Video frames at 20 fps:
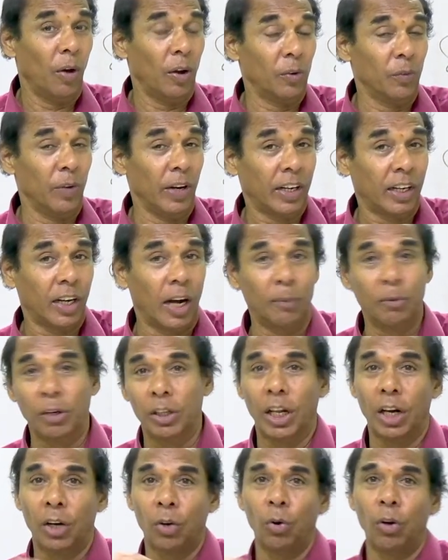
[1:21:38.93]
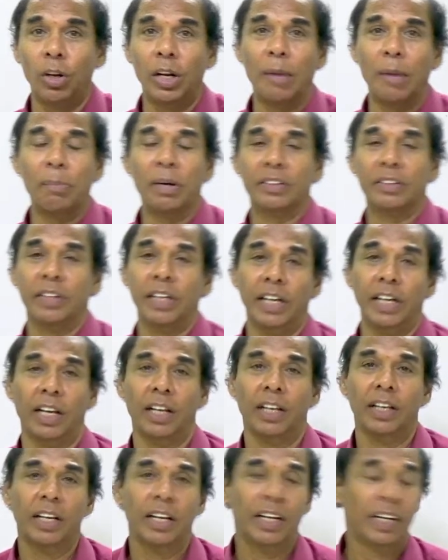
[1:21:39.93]
we come to the rule number 3,
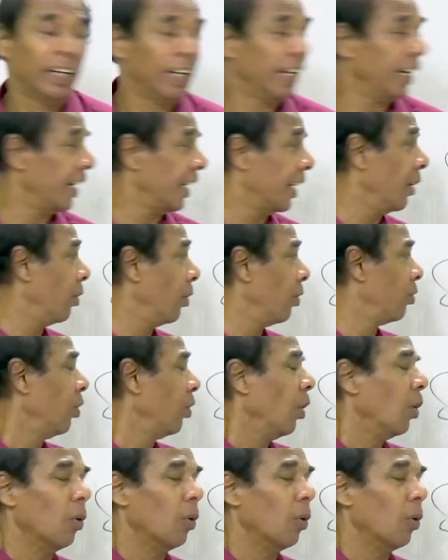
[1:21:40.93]
it gives